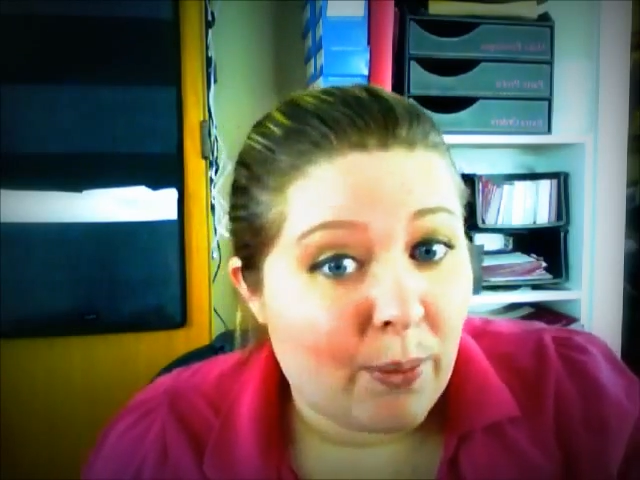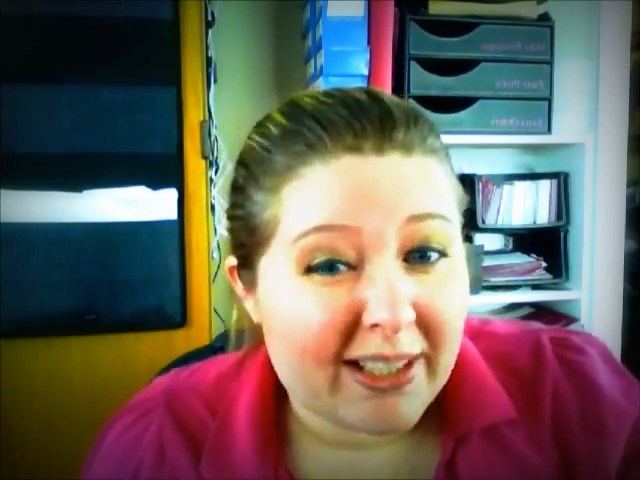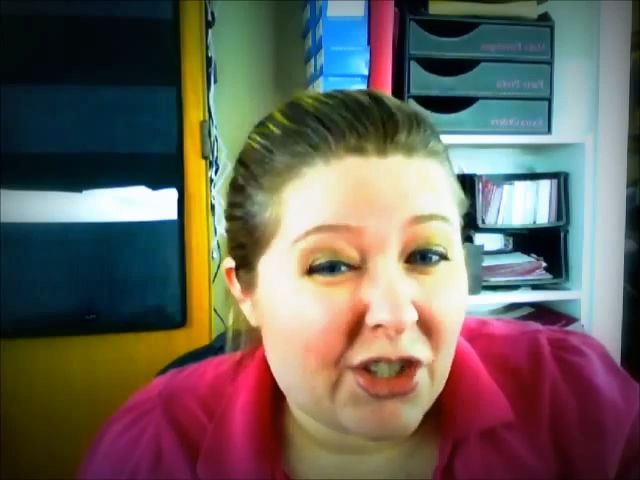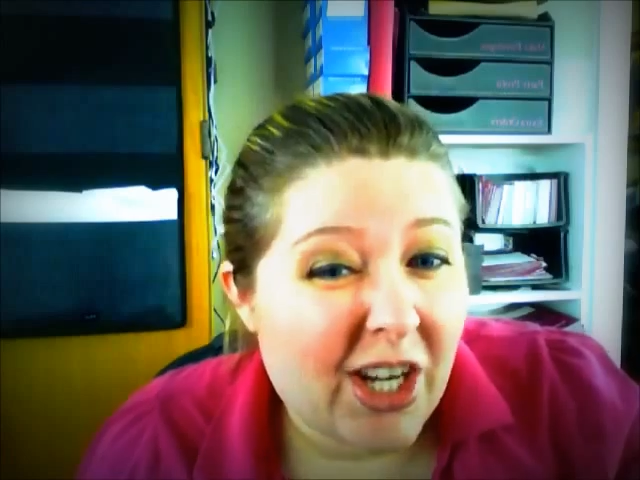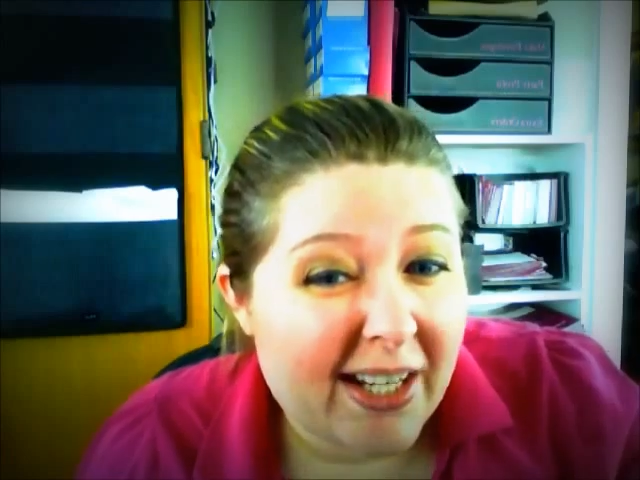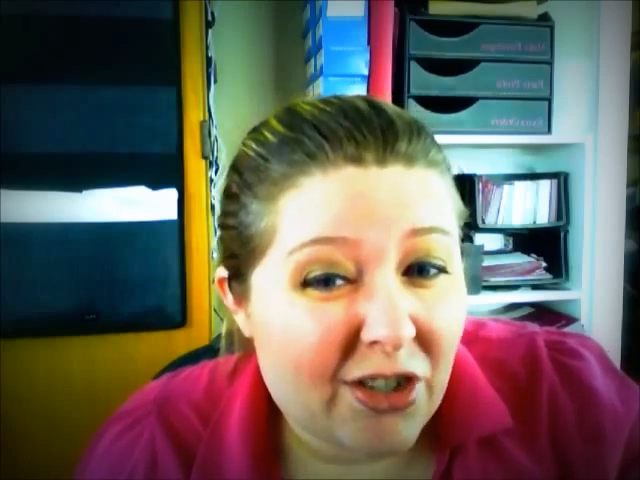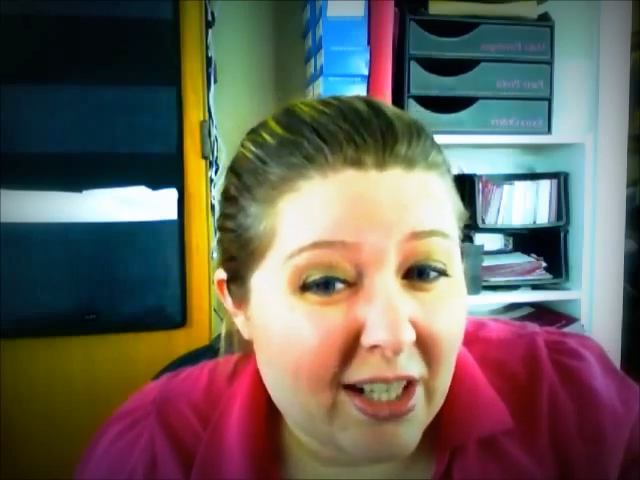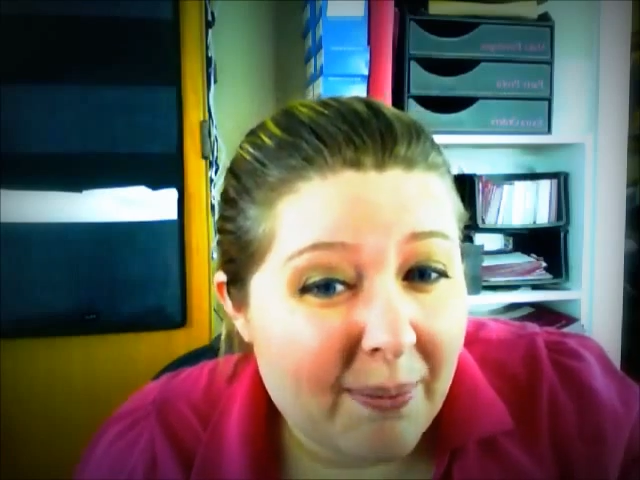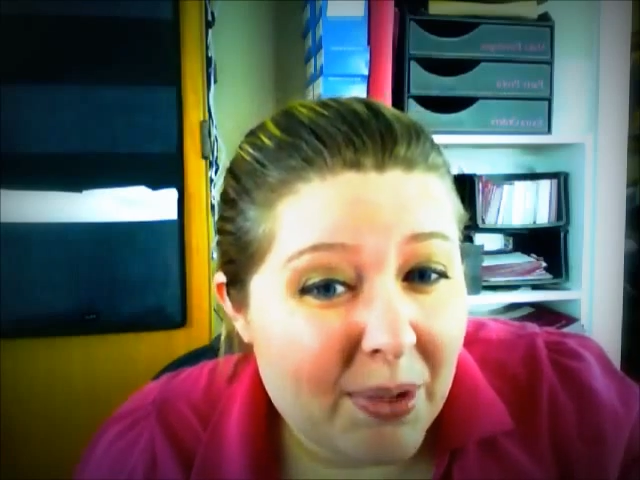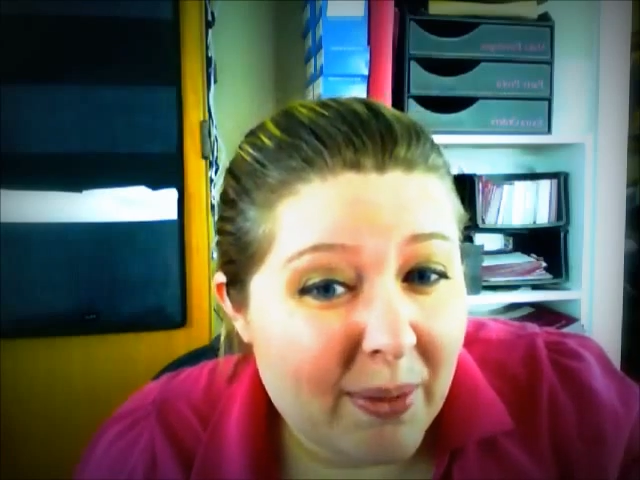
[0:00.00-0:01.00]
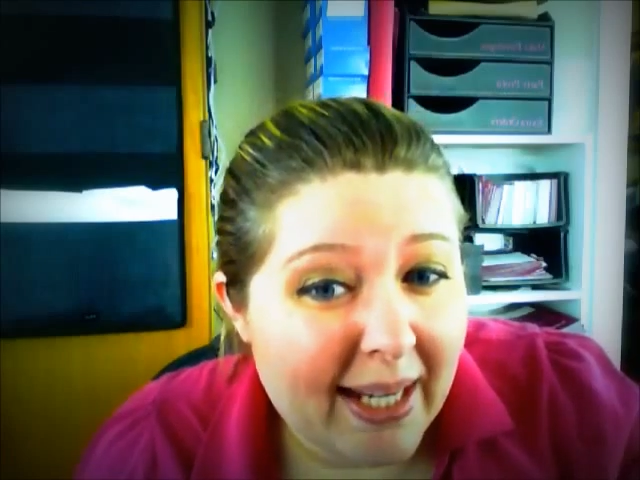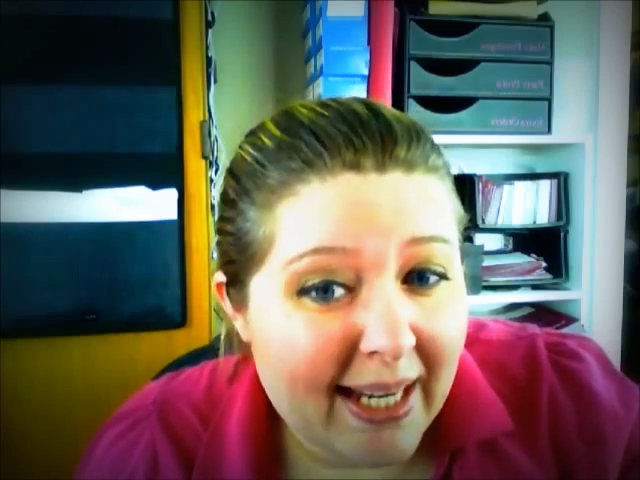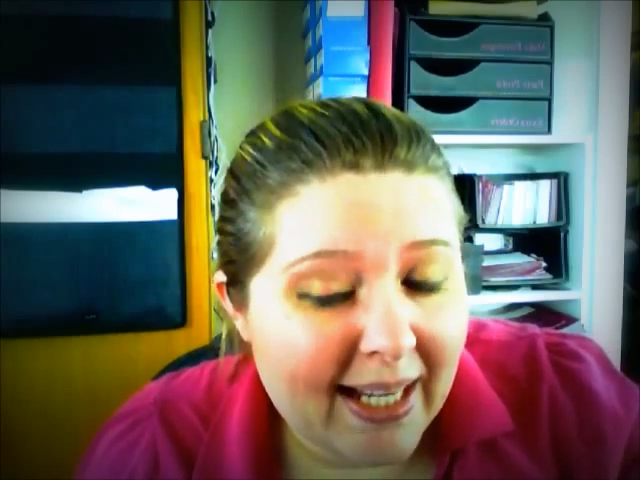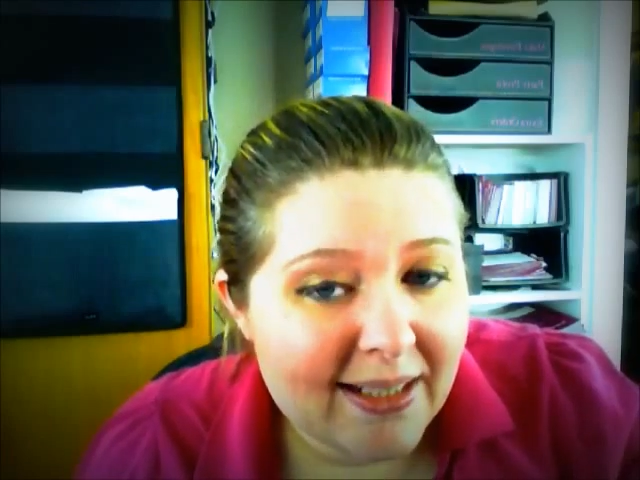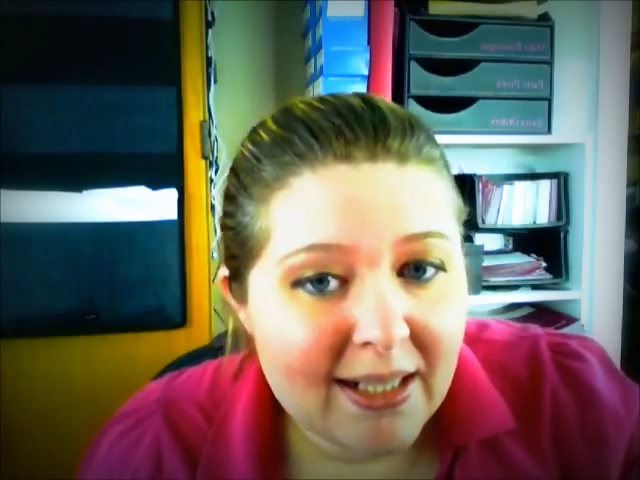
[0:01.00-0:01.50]
you want to change it up, you
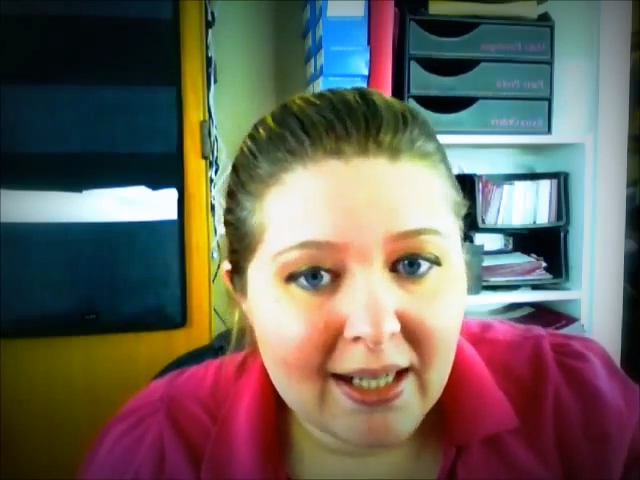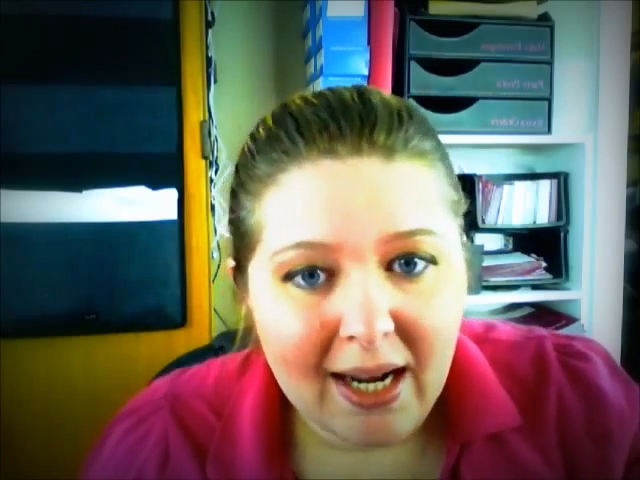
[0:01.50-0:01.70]
can.